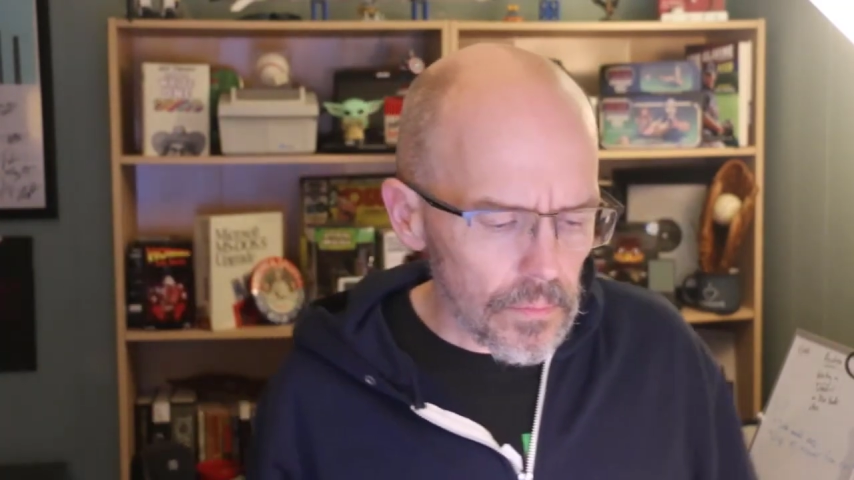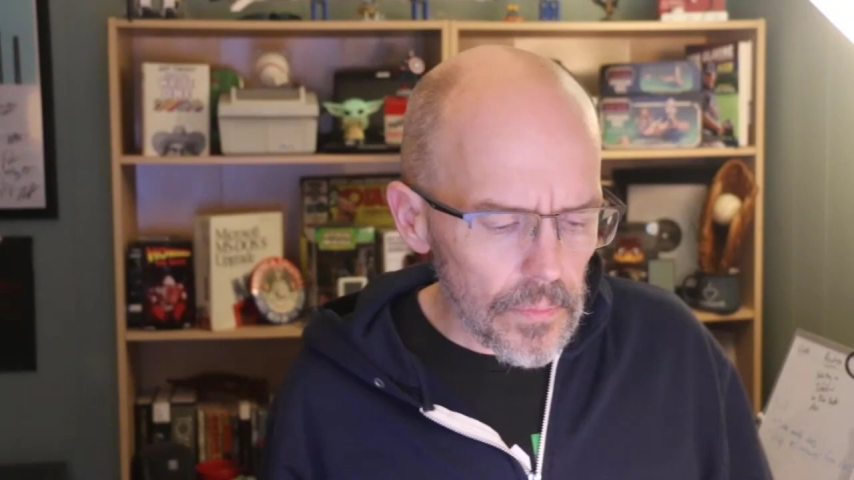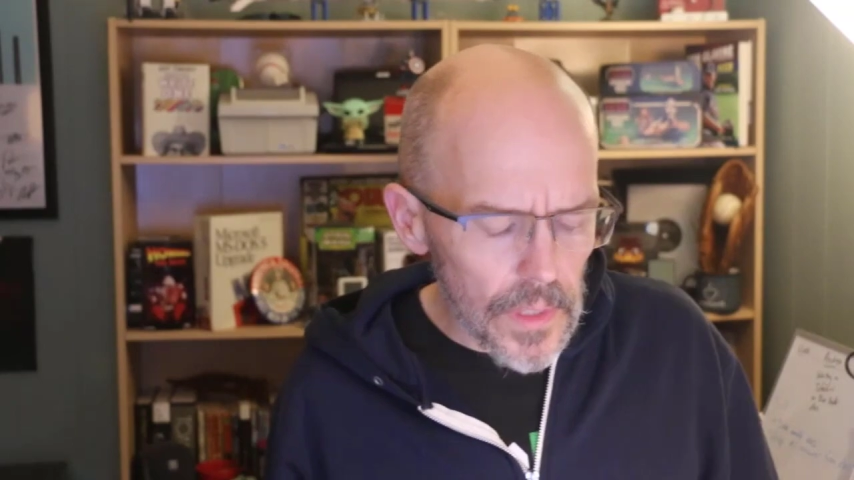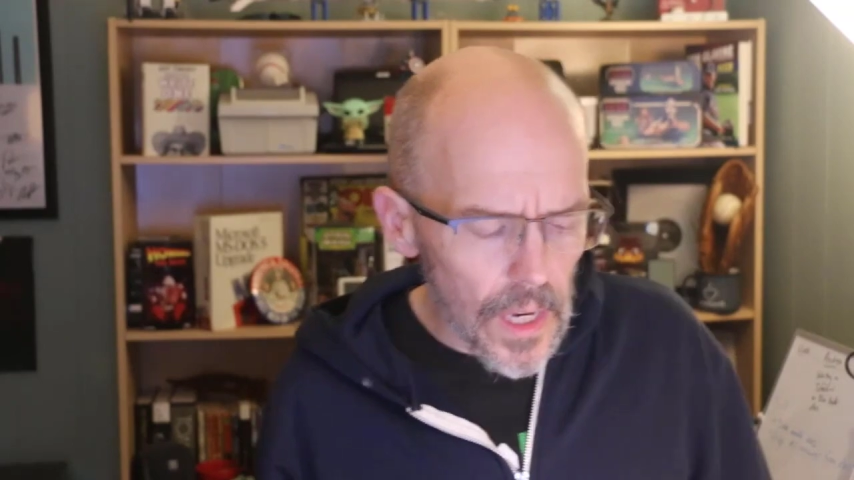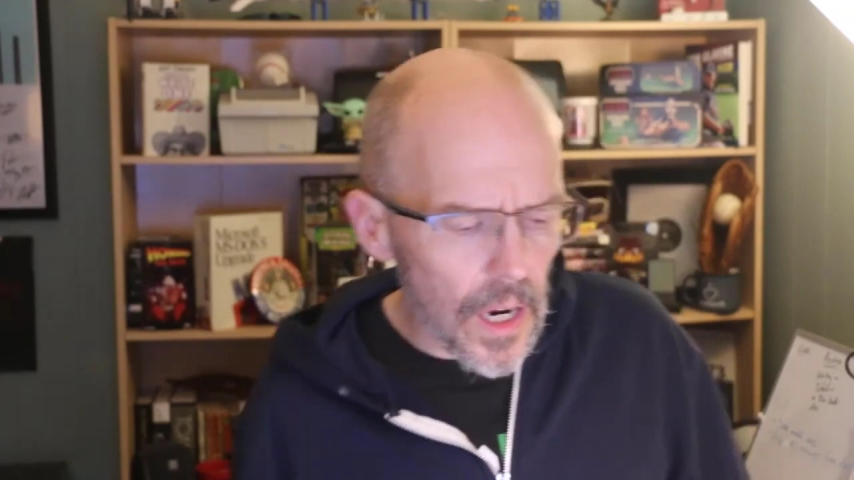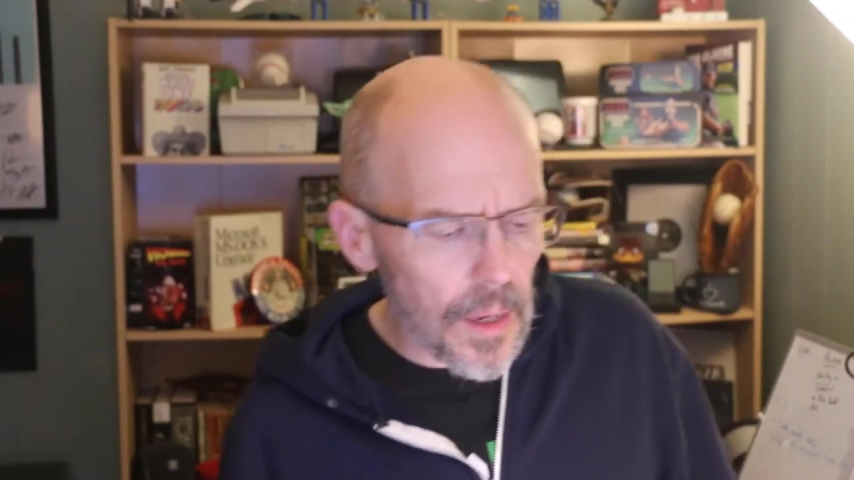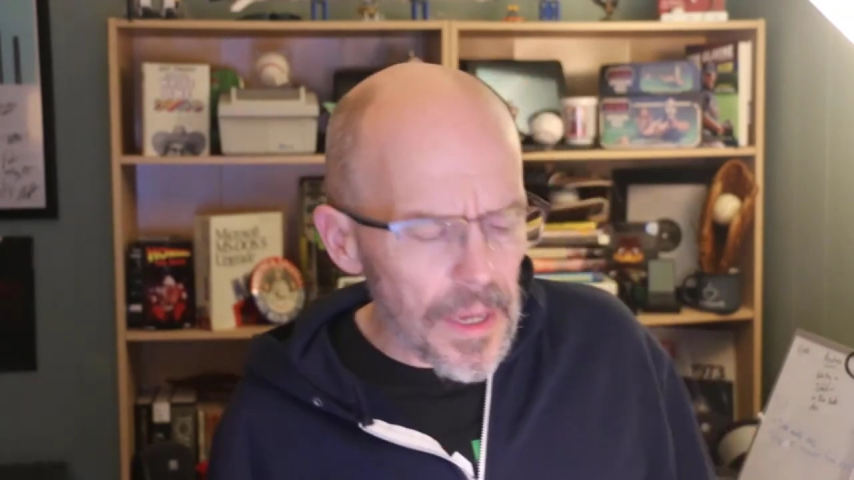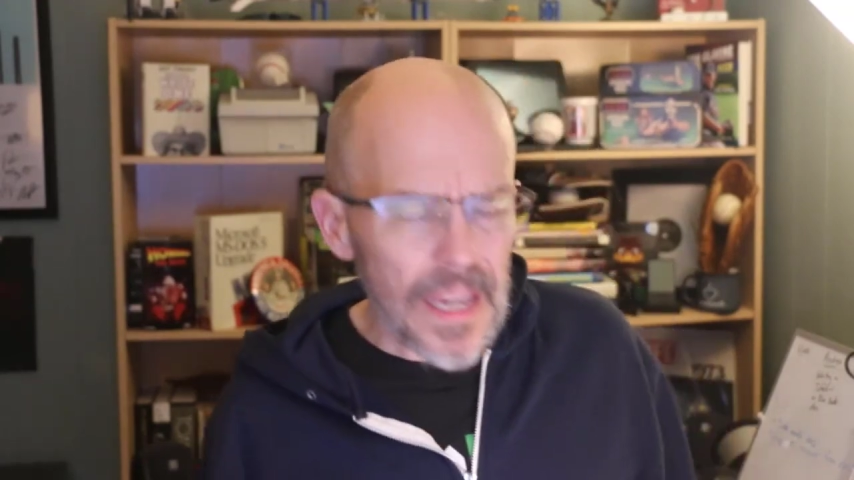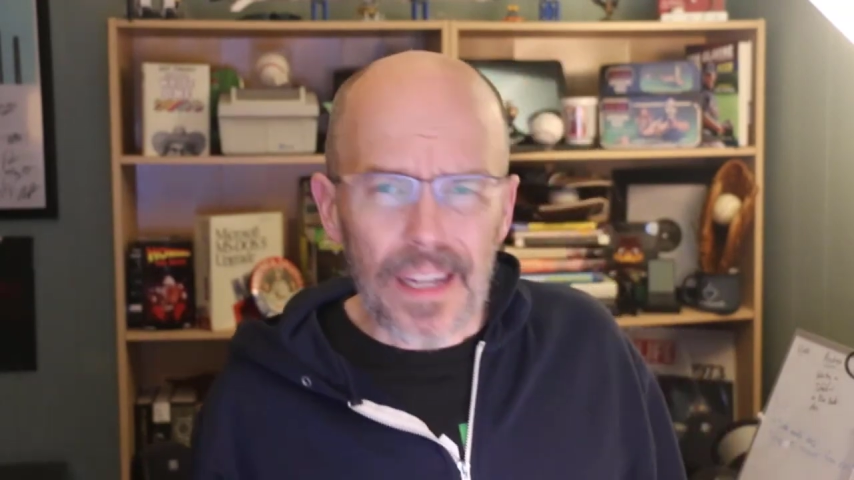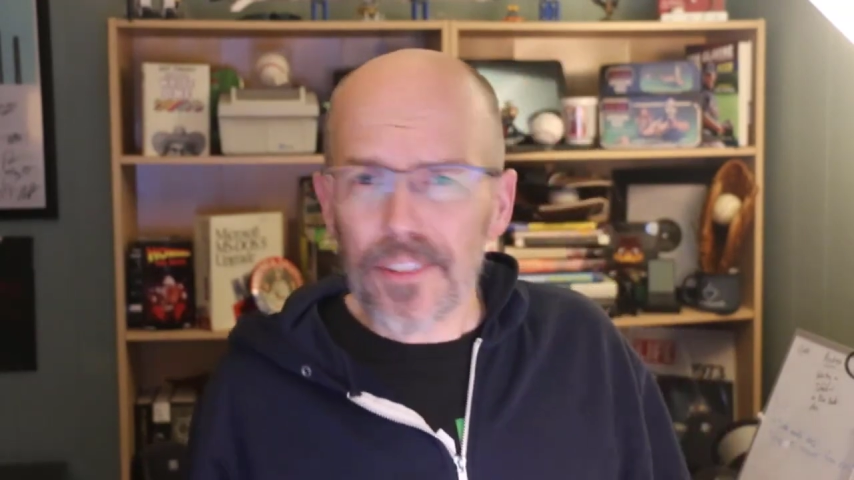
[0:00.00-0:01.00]

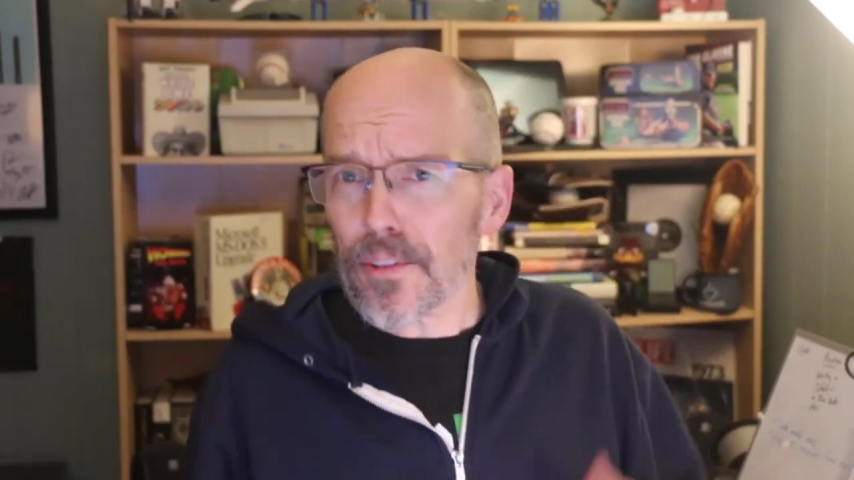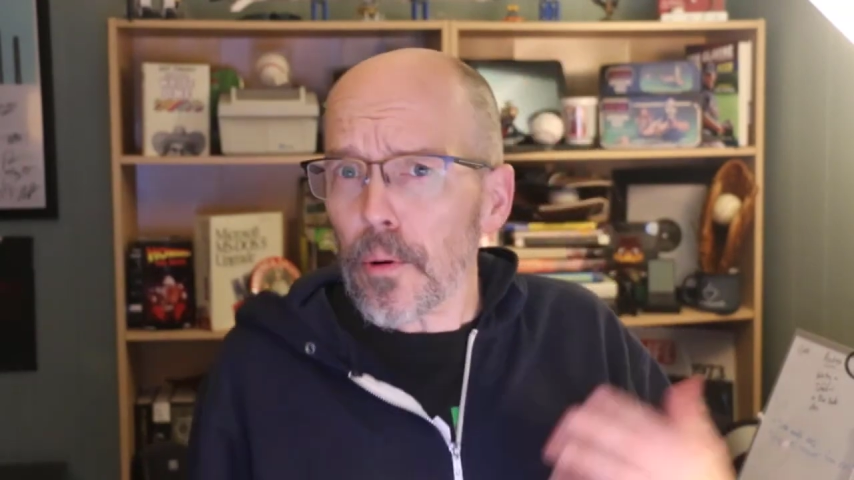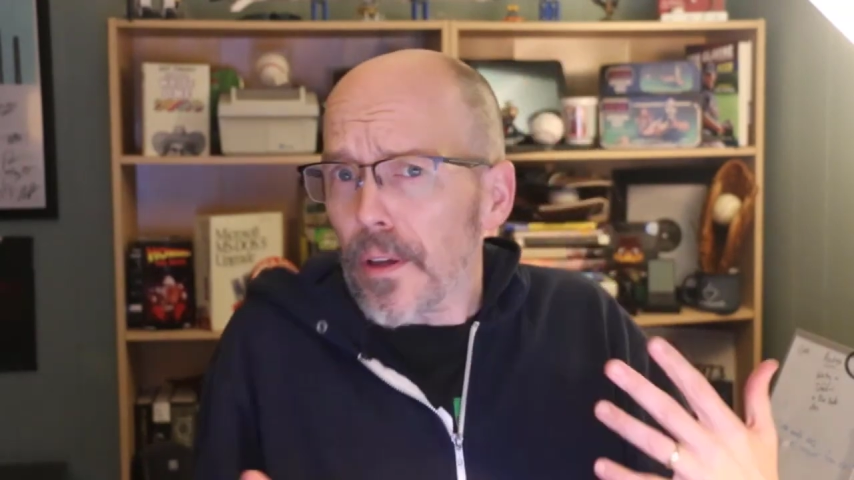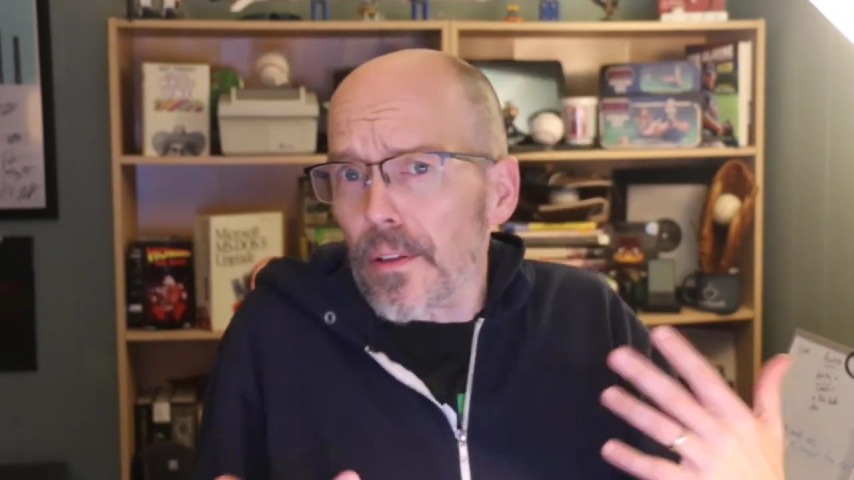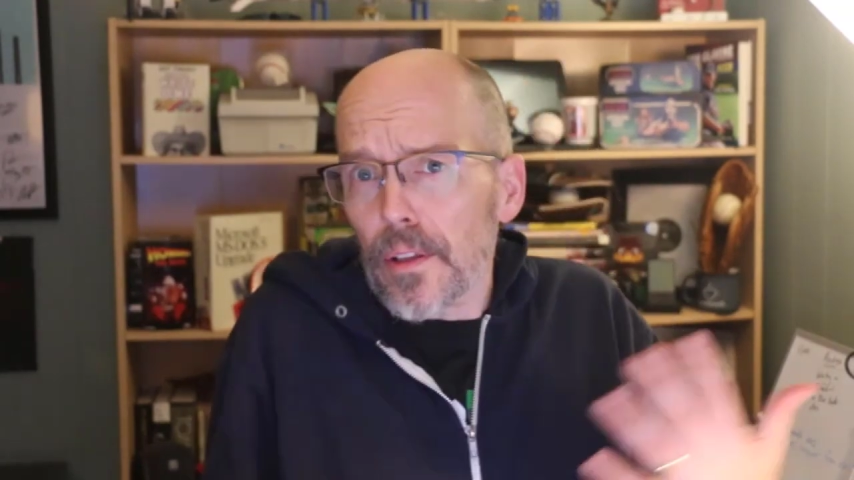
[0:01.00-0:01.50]
And so a